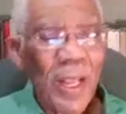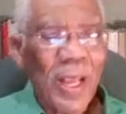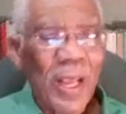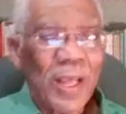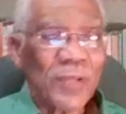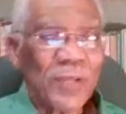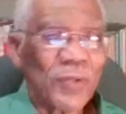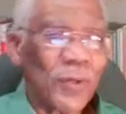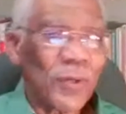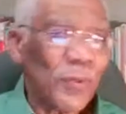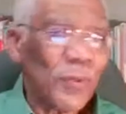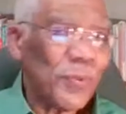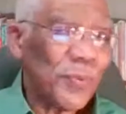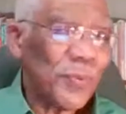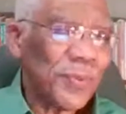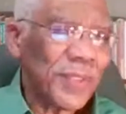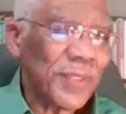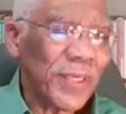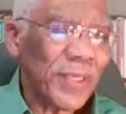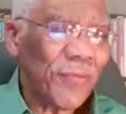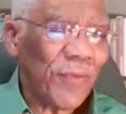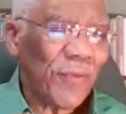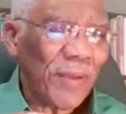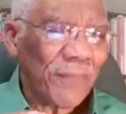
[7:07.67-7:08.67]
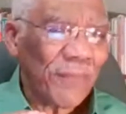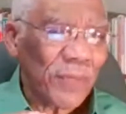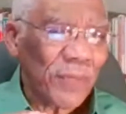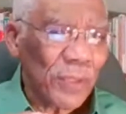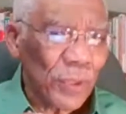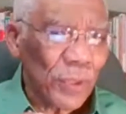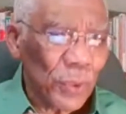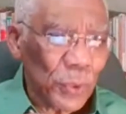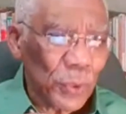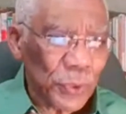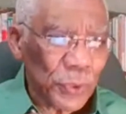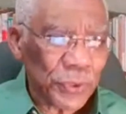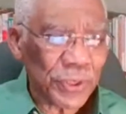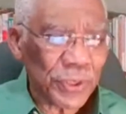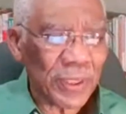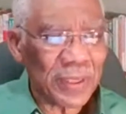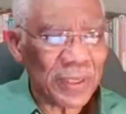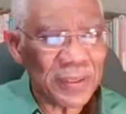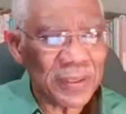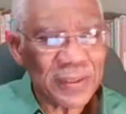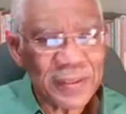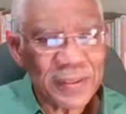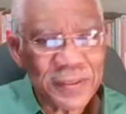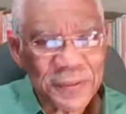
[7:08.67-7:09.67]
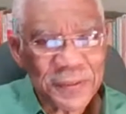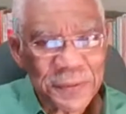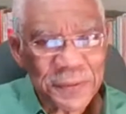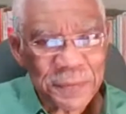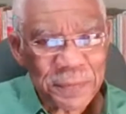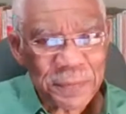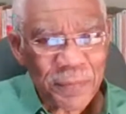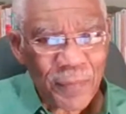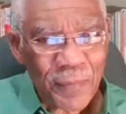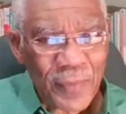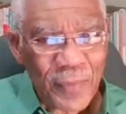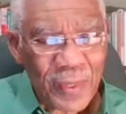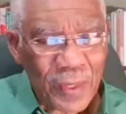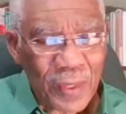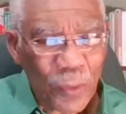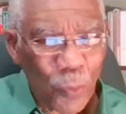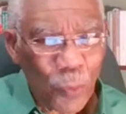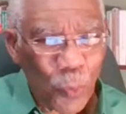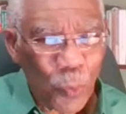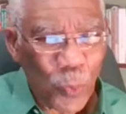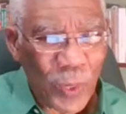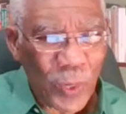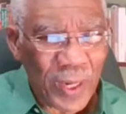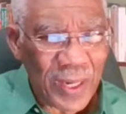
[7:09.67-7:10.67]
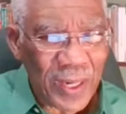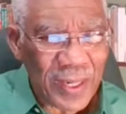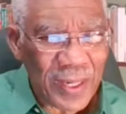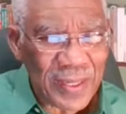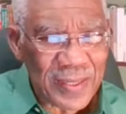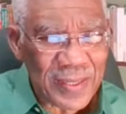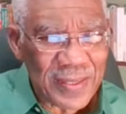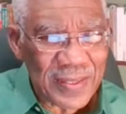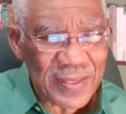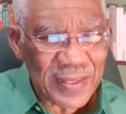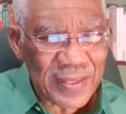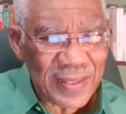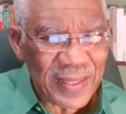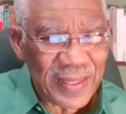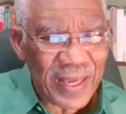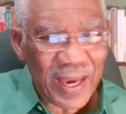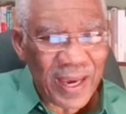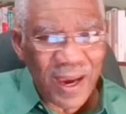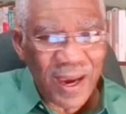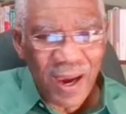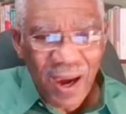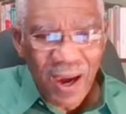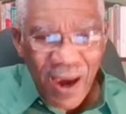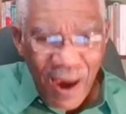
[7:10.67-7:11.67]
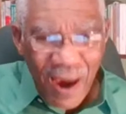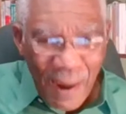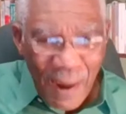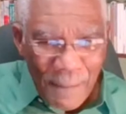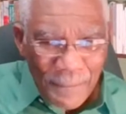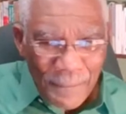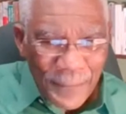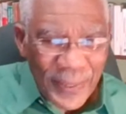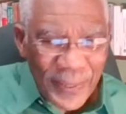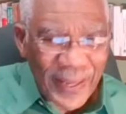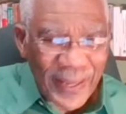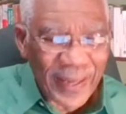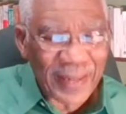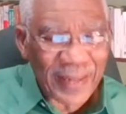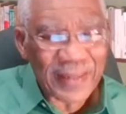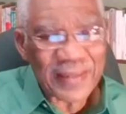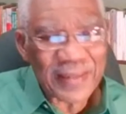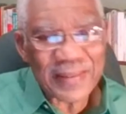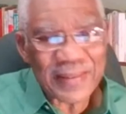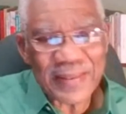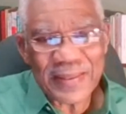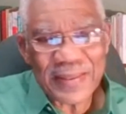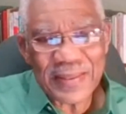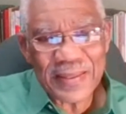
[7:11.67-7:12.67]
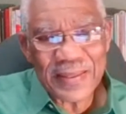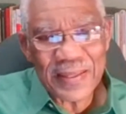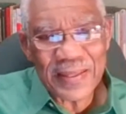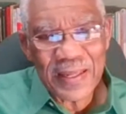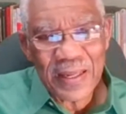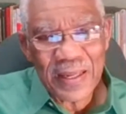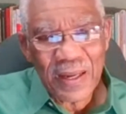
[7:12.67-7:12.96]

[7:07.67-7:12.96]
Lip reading: So the revolution was a complex